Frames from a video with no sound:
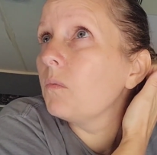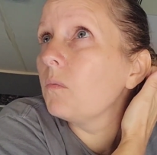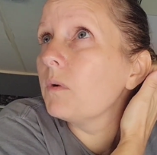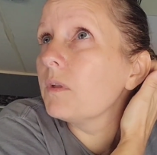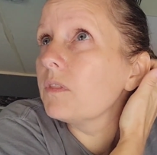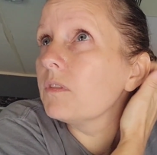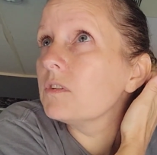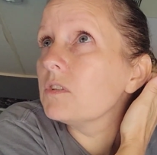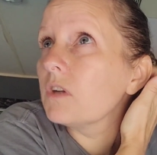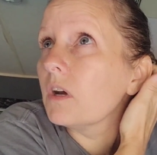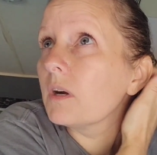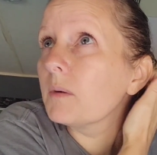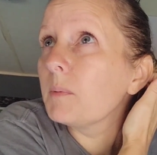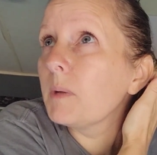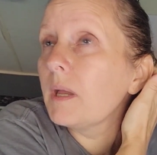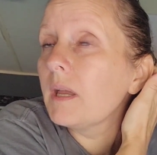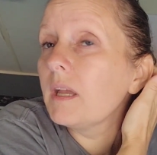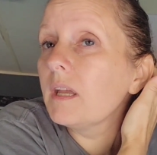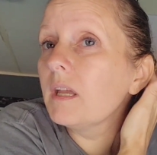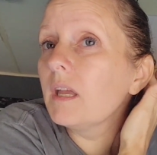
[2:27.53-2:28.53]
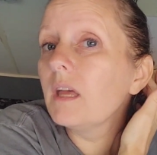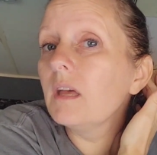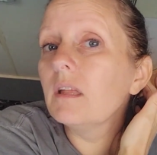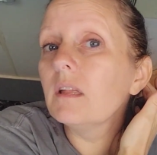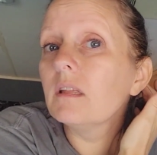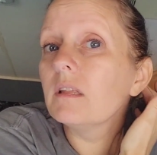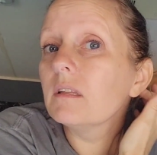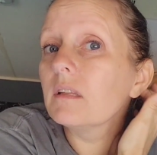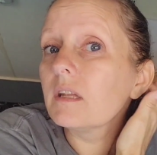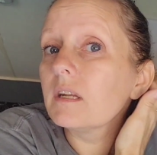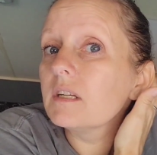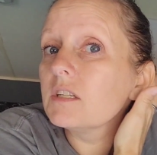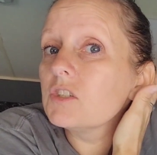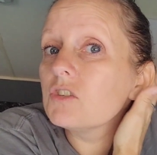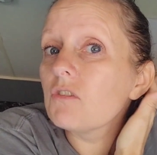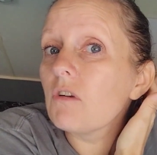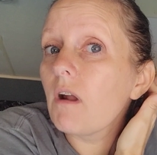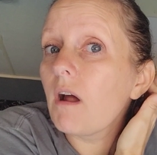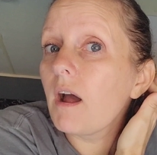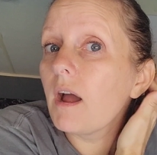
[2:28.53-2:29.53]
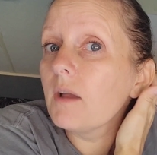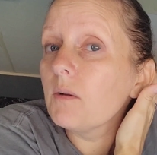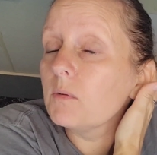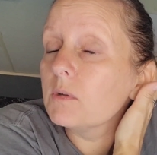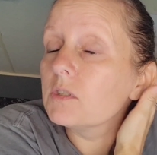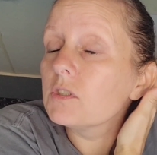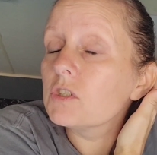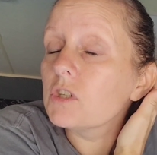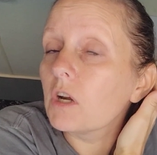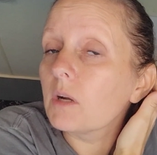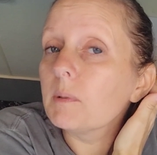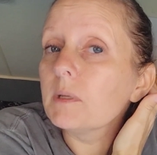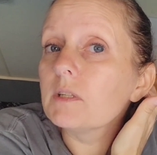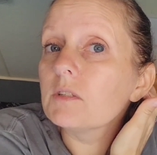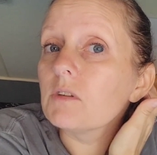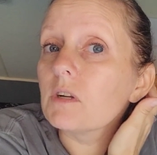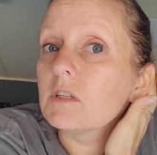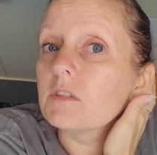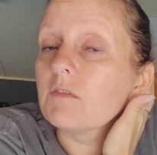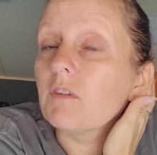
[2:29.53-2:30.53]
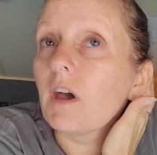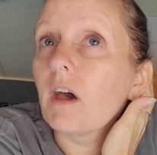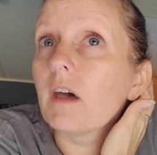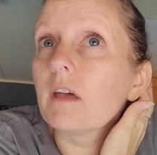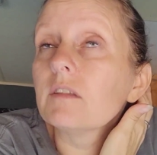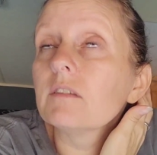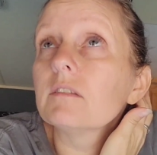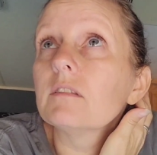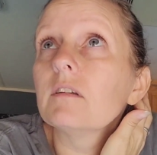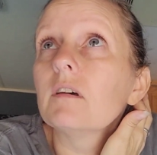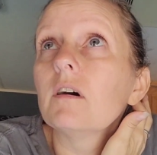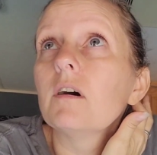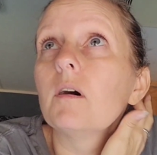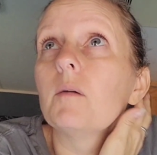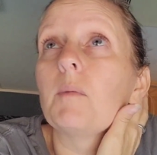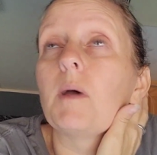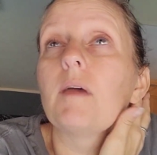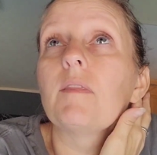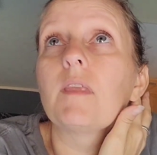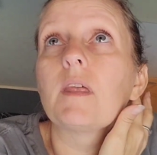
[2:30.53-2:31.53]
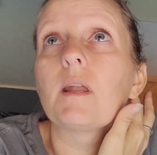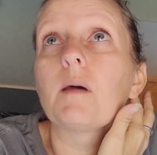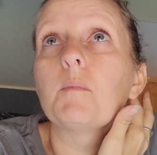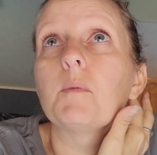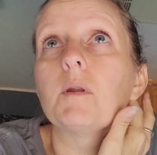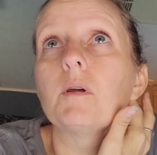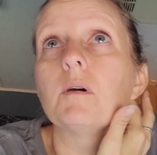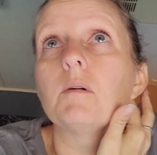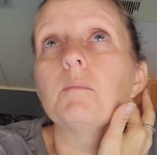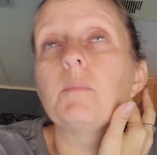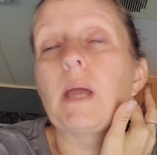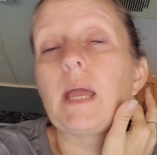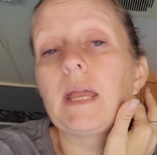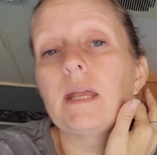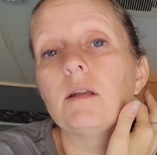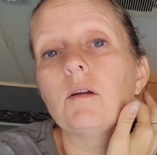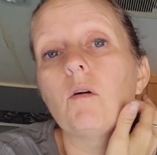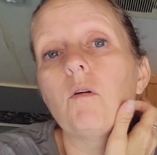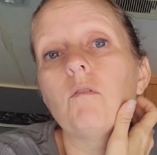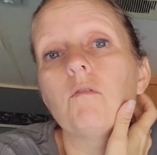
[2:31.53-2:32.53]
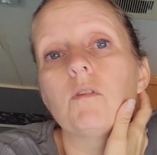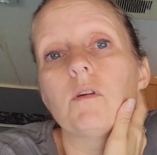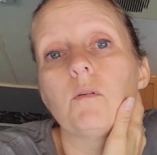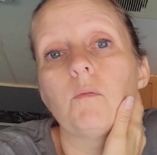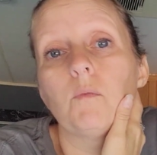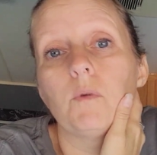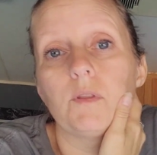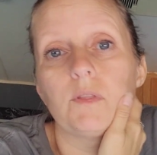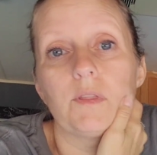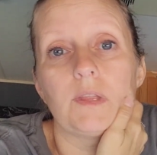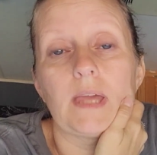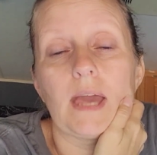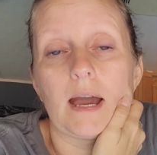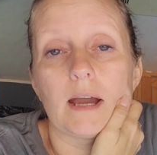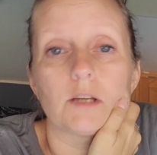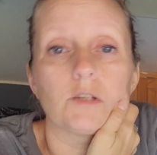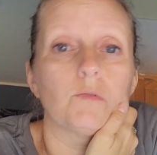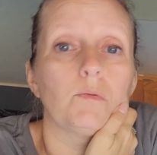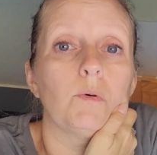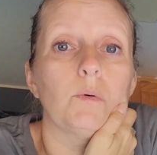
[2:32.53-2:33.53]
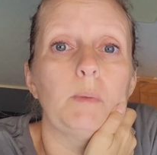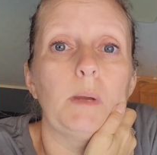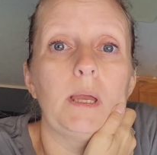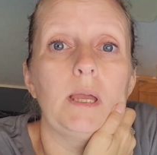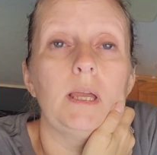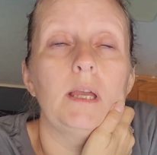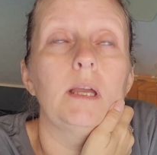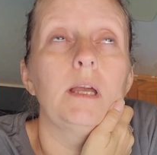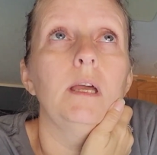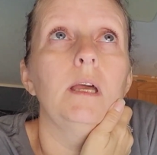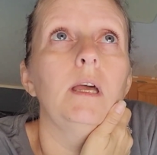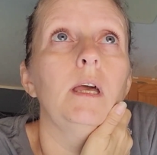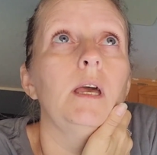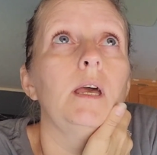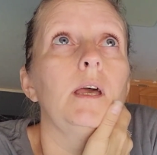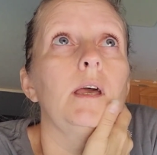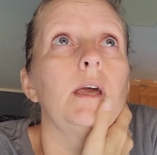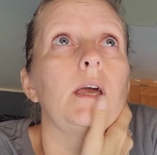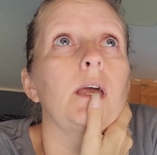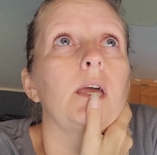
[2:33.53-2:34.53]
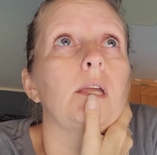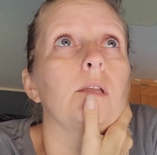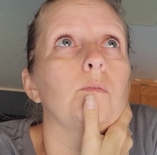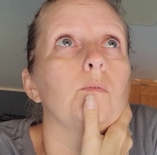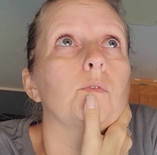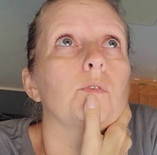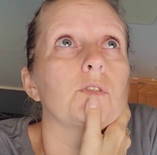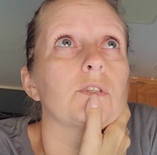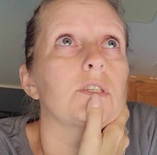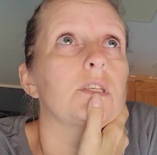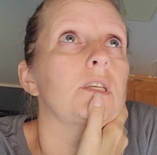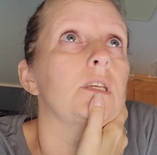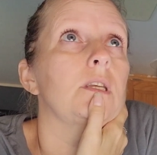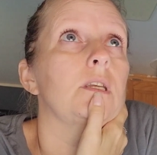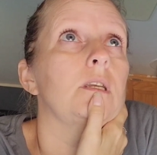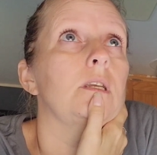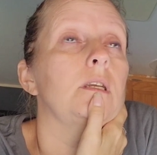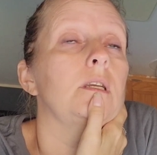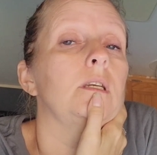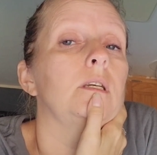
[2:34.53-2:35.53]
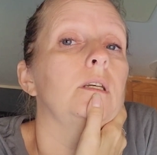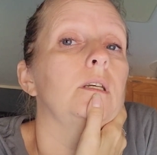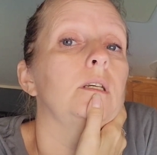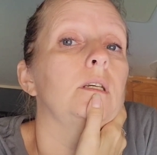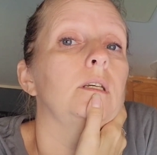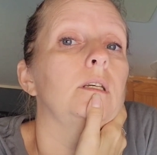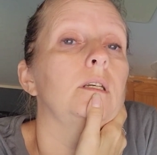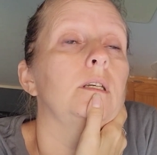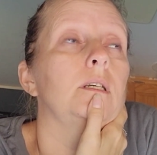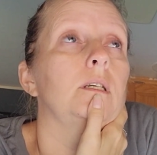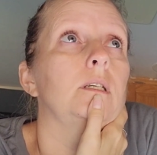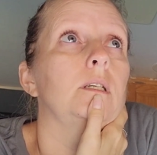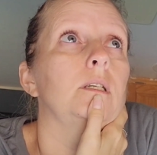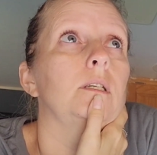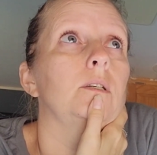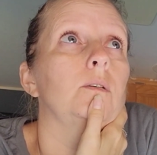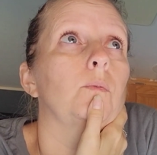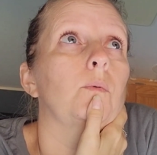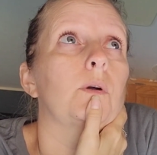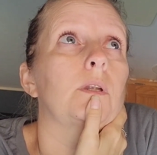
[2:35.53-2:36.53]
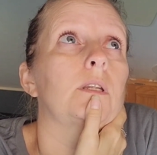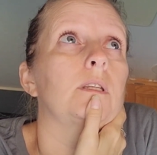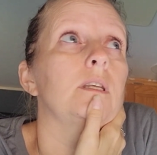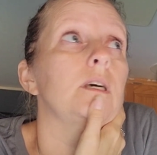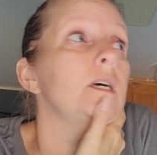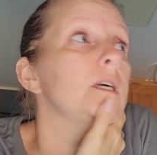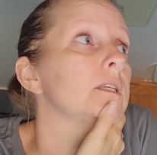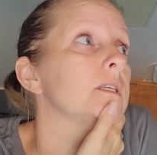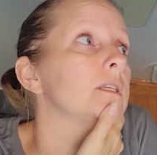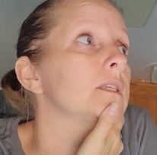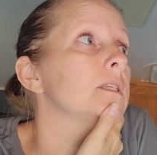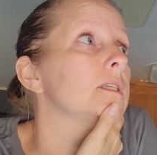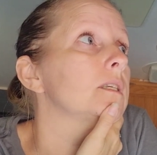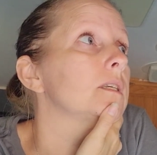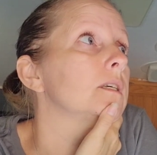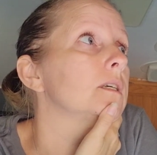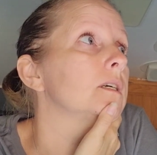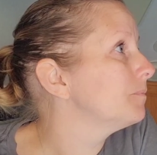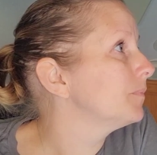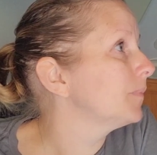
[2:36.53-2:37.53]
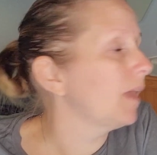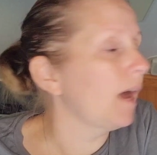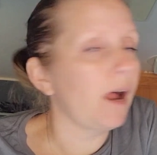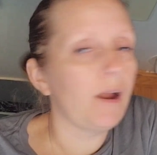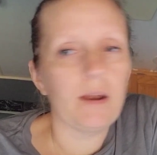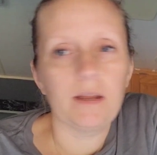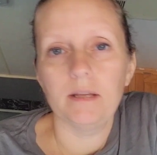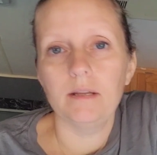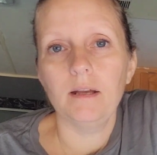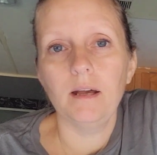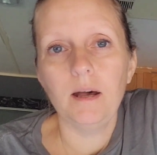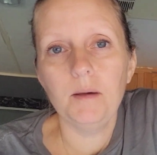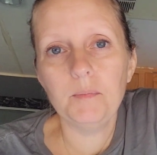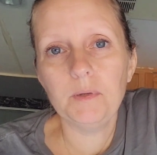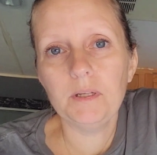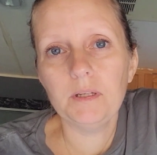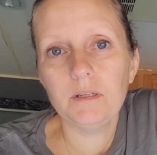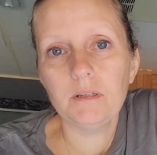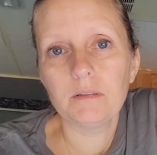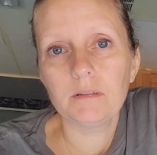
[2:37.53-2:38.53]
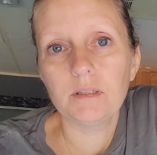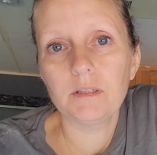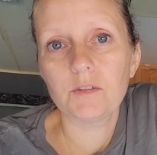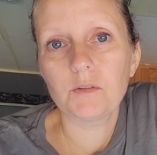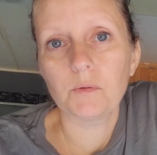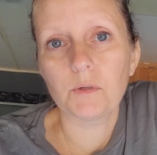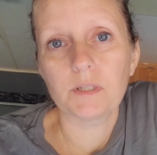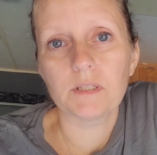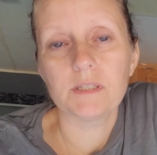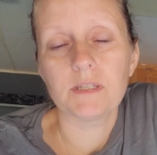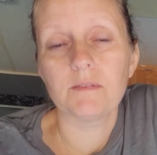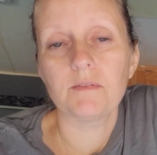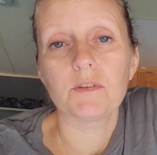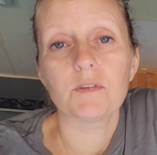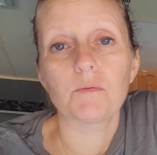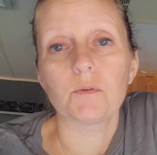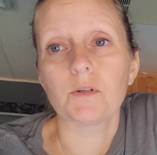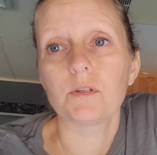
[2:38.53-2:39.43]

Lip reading: with the chalk paint, let it dry, which chalk paint dries fast, and then I'm gonna paint over it with the actual paint, and we'll see what it does. Alright, I'm gonna get to work and see if this